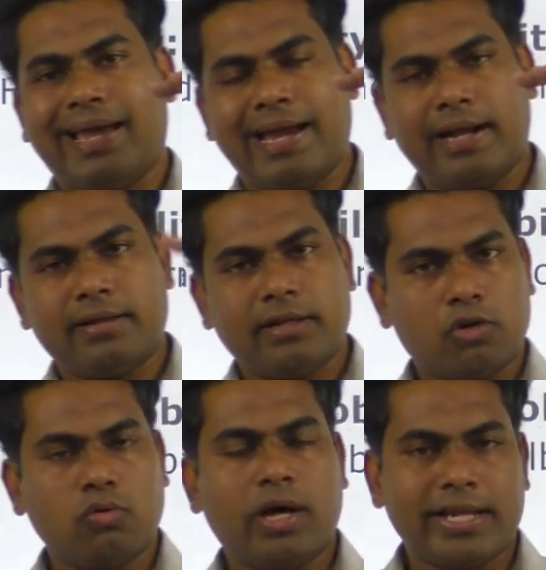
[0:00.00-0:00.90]
and the
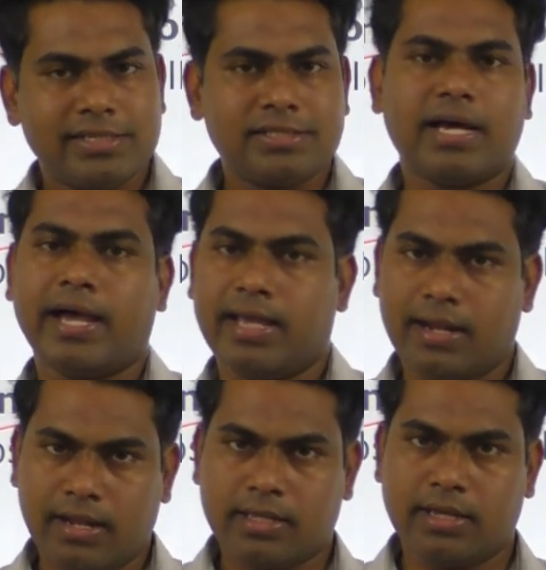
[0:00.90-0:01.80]
two arranged
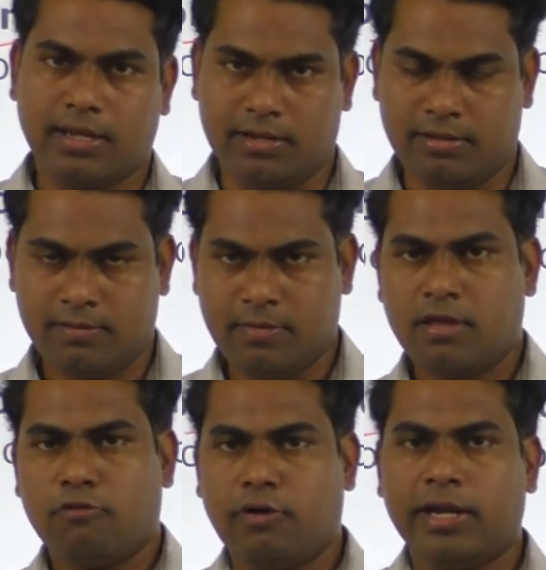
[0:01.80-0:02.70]
hierarchically,
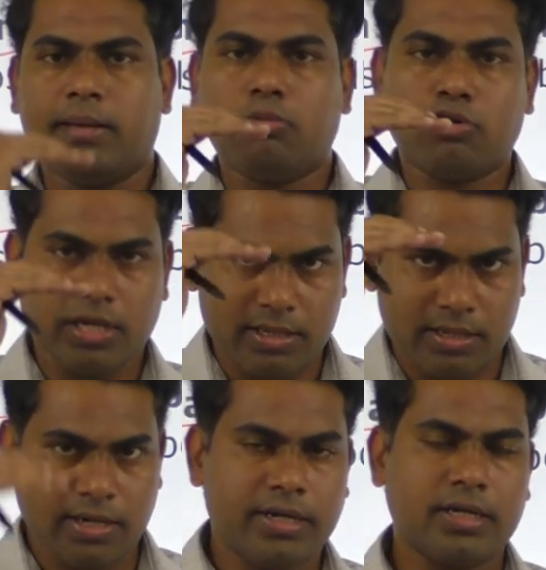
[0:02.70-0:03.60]
one above the other
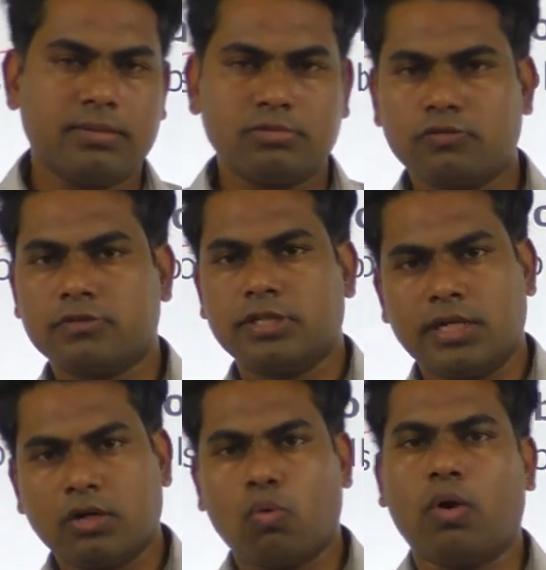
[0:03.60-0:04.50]
in terms of
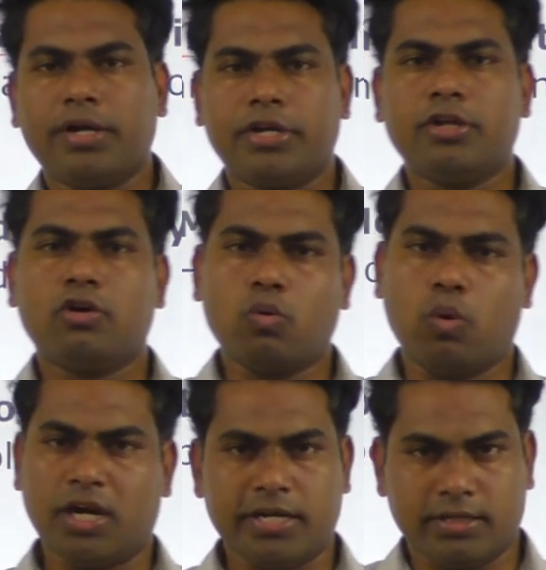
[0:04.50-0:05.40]
certain quantity or
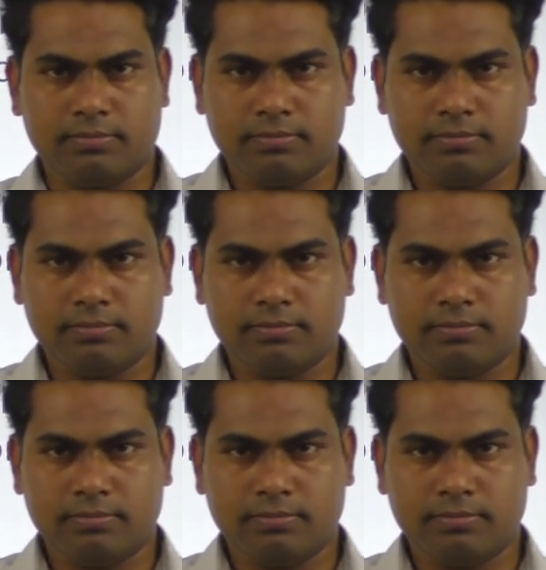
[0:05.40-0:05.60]
quality.